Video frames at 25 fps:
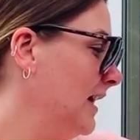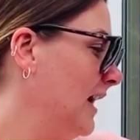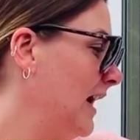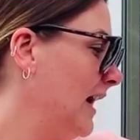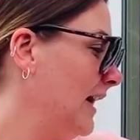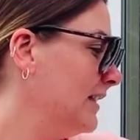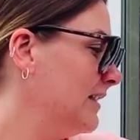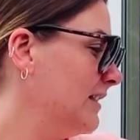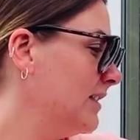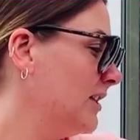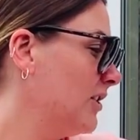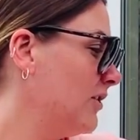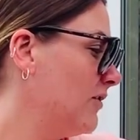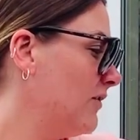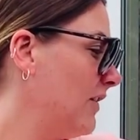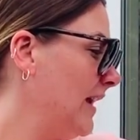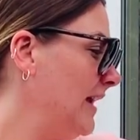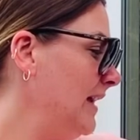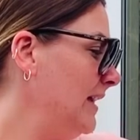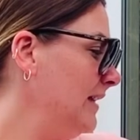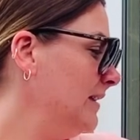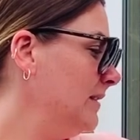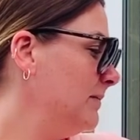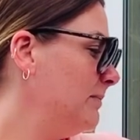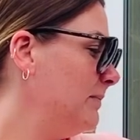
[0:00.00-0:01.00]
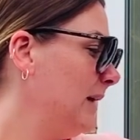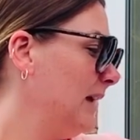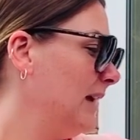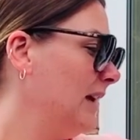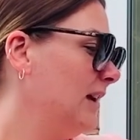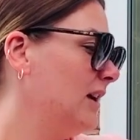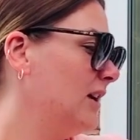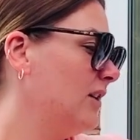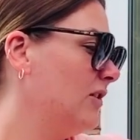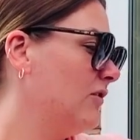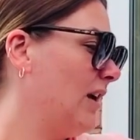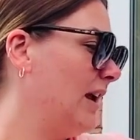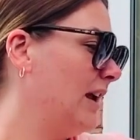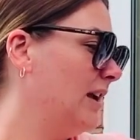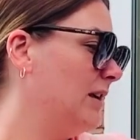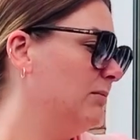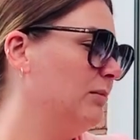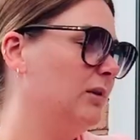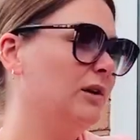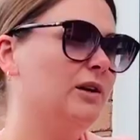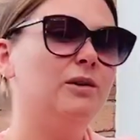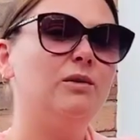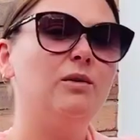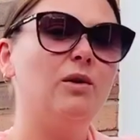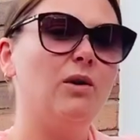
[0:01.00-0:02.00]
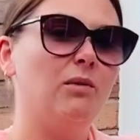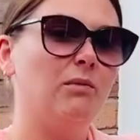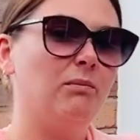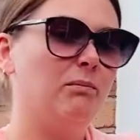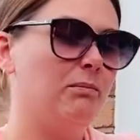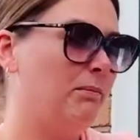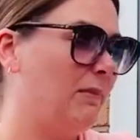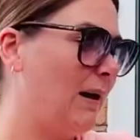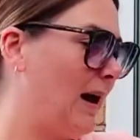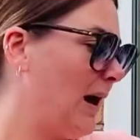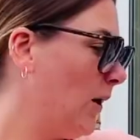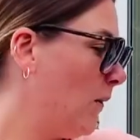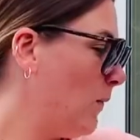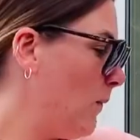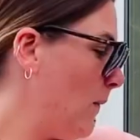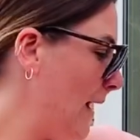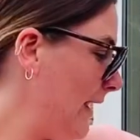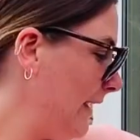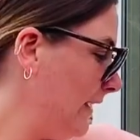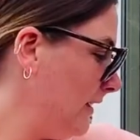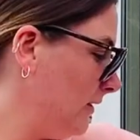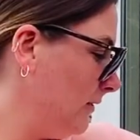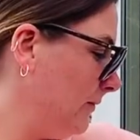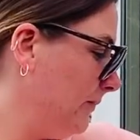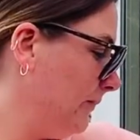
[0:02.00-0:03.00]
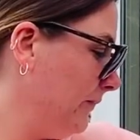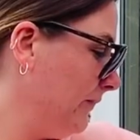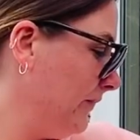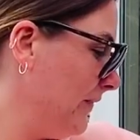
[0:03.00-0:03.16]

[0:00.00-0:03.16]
and a great big grey-blue humpback whale.